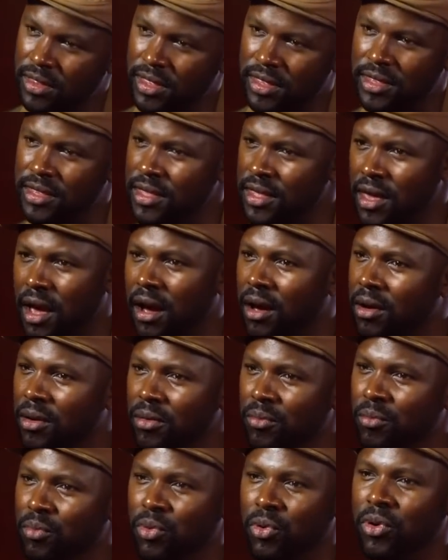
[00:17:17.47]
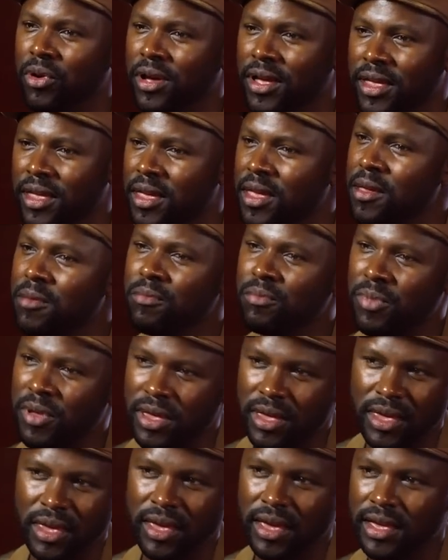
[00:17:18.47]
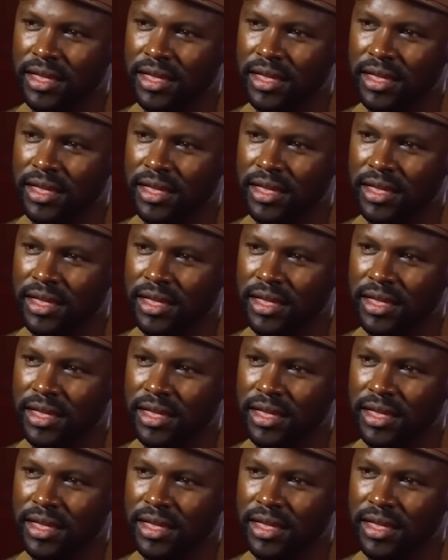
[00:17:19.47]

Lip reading: this young boy be